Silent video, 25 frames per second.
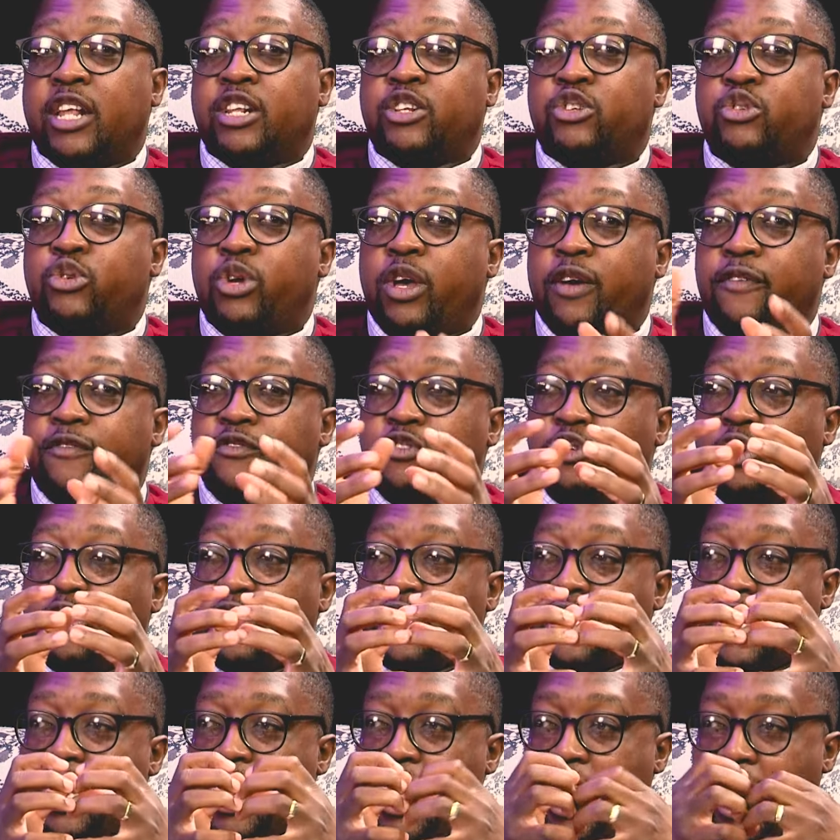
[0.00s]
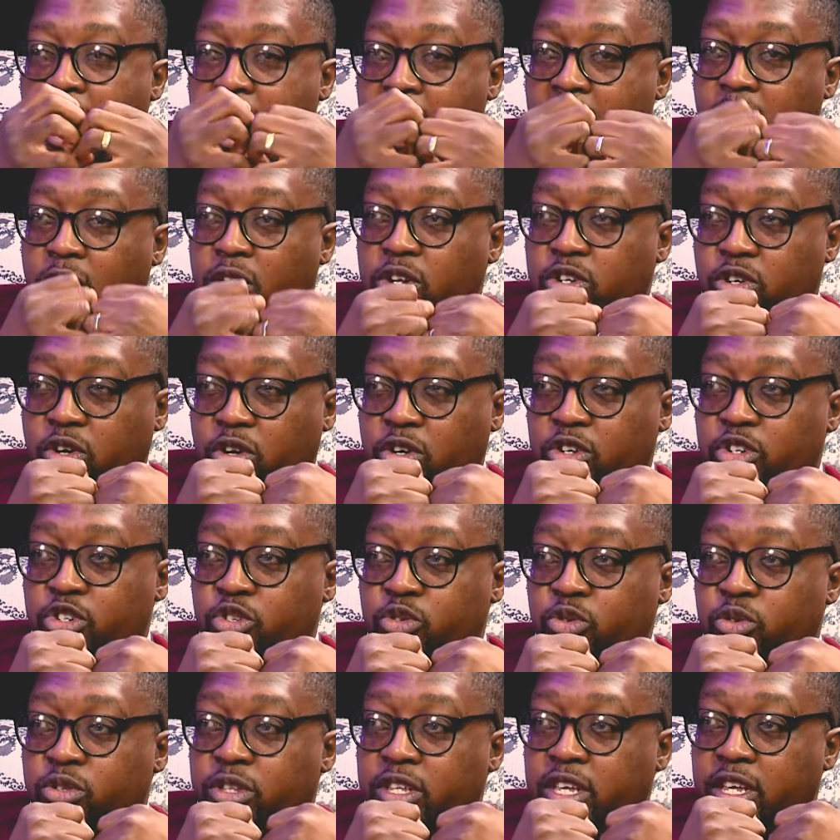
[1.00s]
And you have not held on
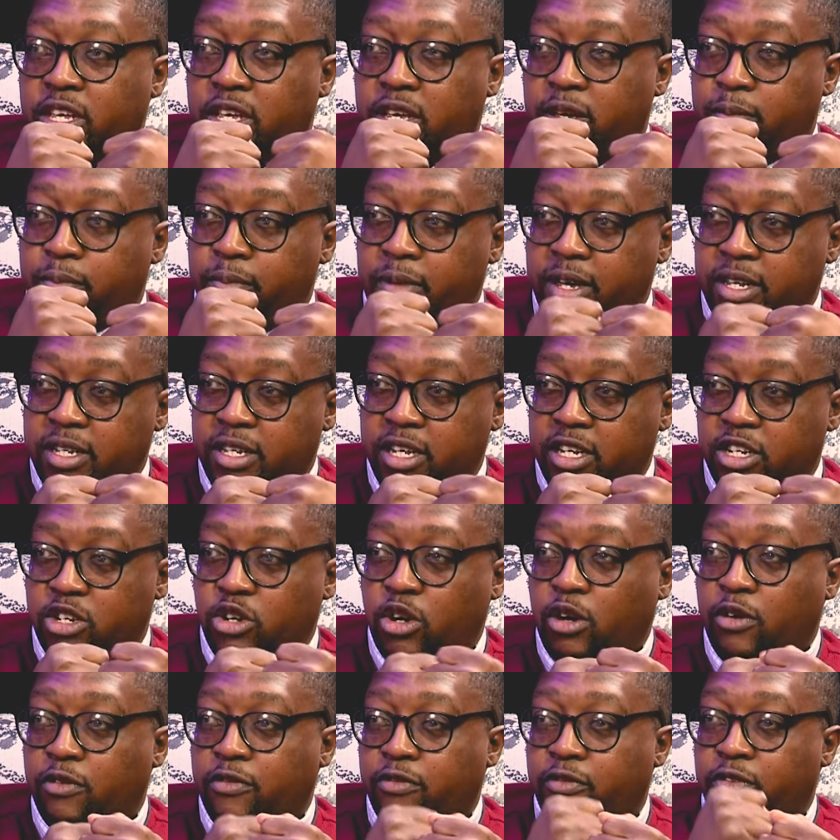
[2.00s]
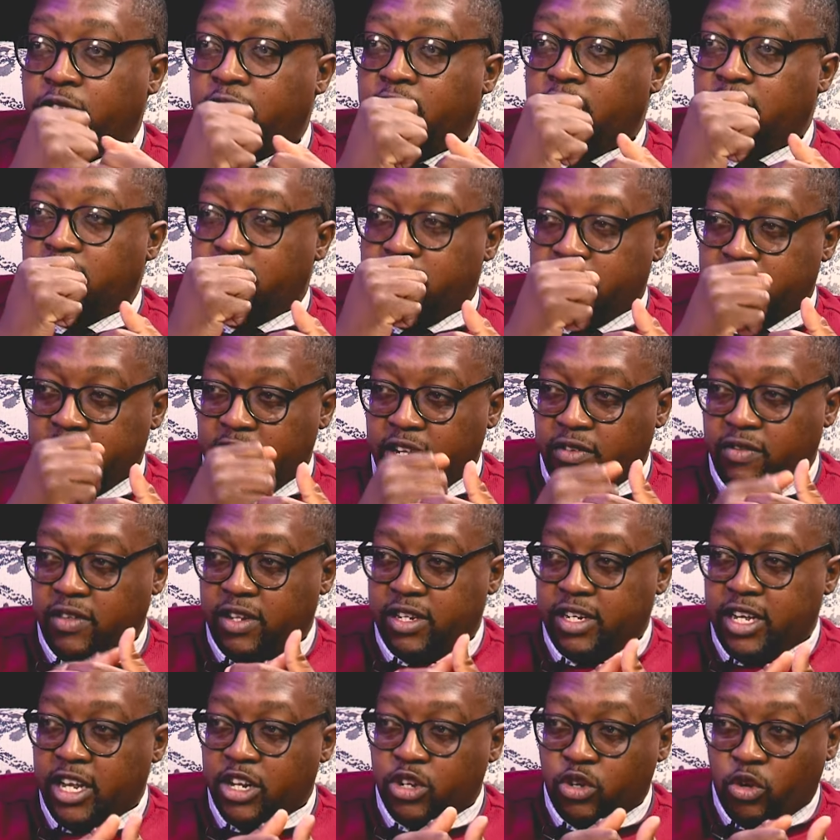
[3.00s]
to the message of the state of the
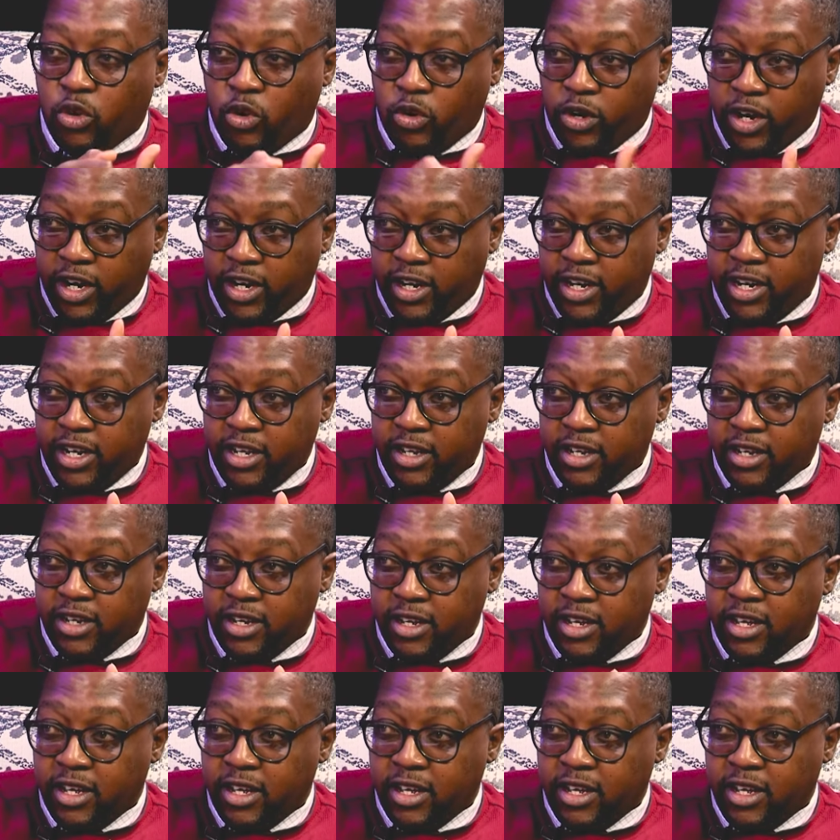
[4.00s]
dead correctly.